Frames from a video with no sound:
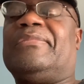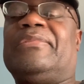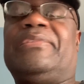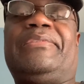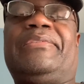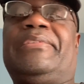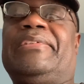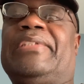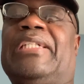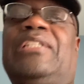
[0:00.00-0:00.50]

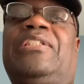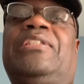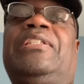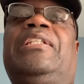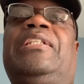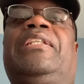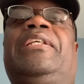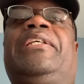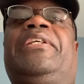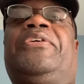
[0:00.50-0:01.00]
that's
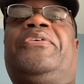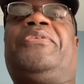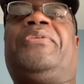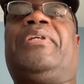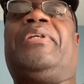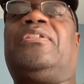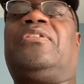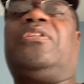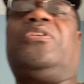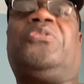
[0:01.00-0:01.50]
neither here nor
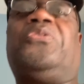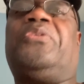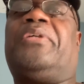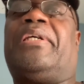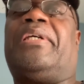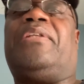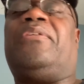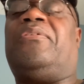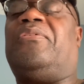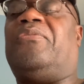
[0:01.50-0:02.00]
there. It's like,
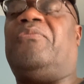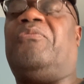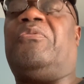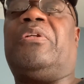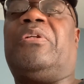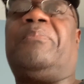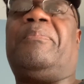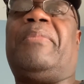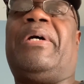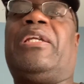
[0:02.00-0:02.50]
okay,
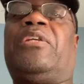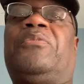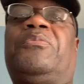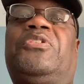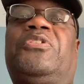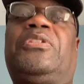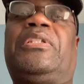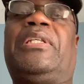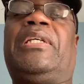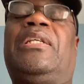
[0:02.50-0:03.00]
one minor
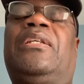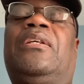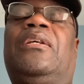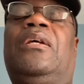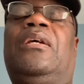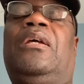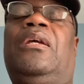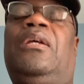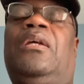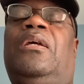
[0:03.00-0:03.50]
mistake.
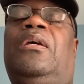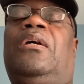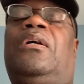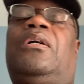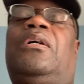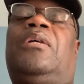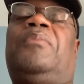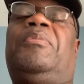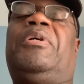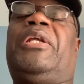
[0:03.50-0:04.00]

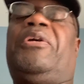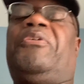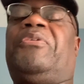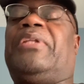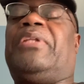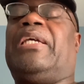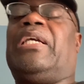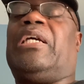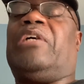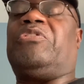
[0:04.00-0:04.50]
But
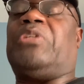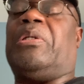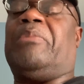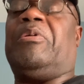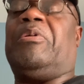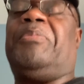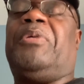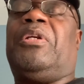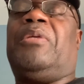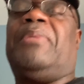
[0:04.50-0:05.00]
everything, I was able
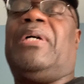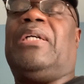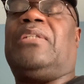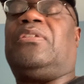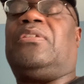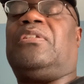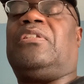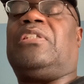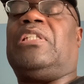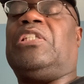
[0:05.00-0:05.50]
to put it back
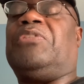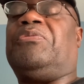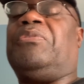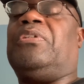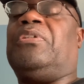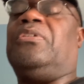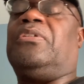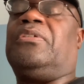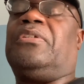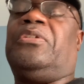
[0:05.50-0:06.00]
successfully,
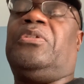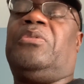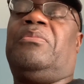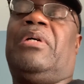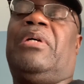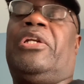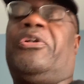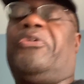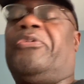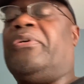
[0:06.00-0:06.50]
hook the new
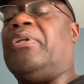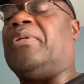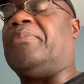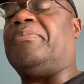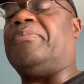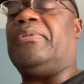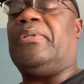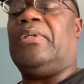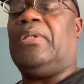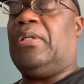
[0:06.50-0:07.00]
battery
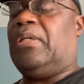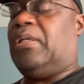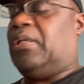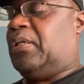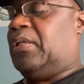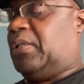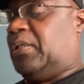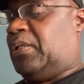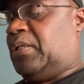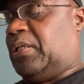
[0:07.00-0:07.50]
up,
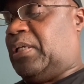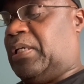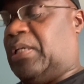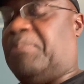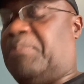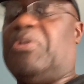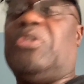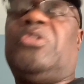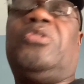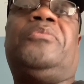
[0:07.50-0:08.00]

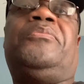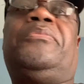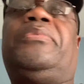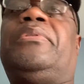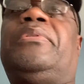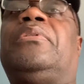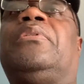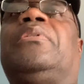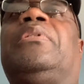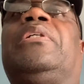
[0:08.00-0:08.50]
and boom,
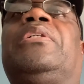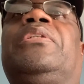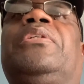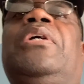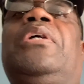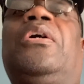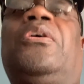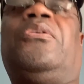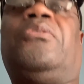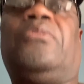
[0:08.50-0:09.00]
there you
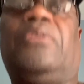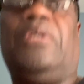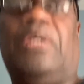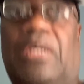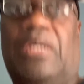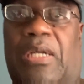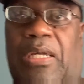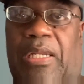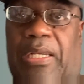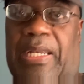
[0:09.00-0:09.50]
go.
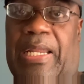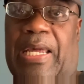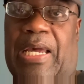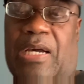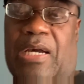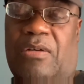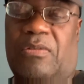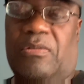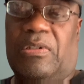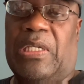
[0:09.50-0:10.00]

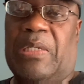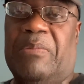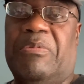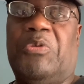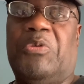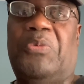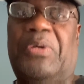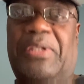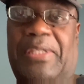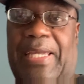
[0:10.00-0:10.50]
Now,
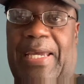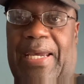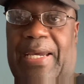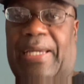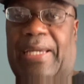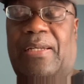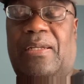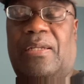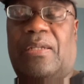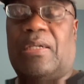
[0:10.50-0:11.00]
even with
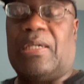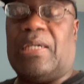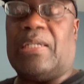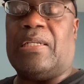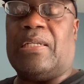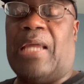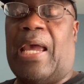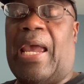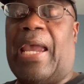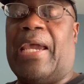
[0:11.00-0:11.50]
that, I
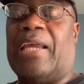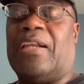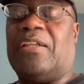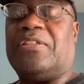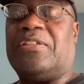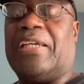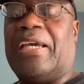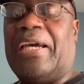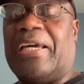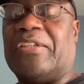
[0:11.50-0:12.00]
had a
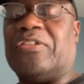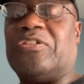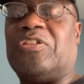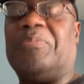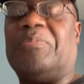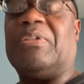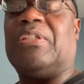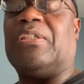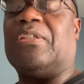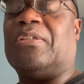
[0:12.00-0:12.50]

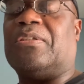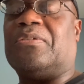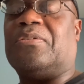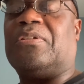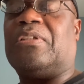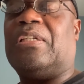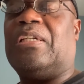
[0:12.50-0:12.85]
challenge because